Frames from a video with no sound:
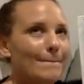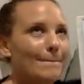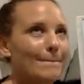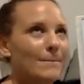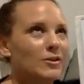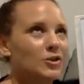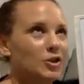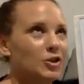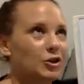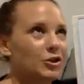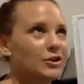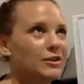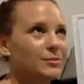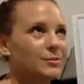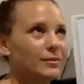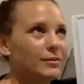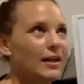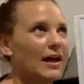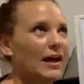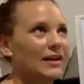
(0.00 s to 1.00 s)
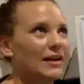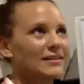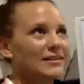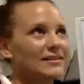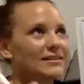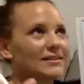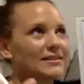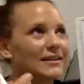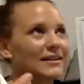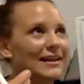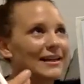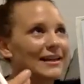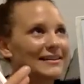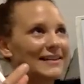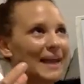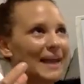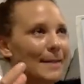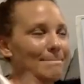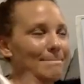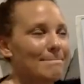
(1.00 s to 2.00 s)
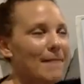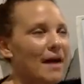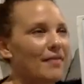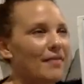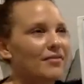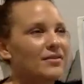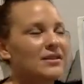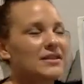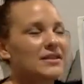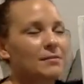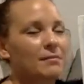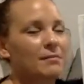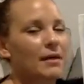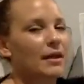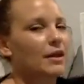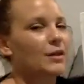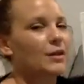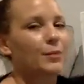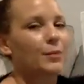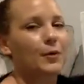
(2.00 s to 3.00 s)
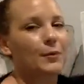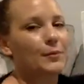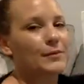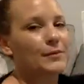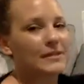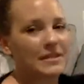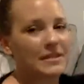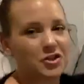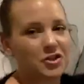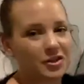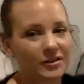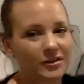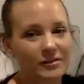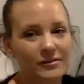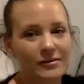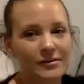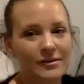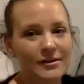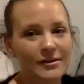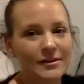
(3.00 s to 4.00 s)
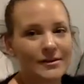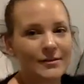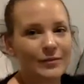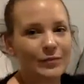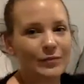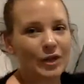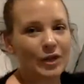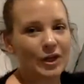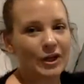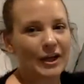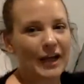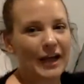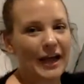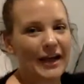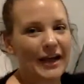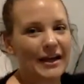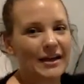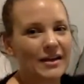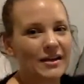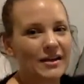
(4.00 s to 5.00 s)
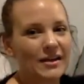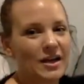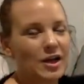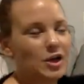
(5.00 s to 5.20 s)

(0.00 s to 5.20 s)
Juice Plus is a month-to-month proposition, okay?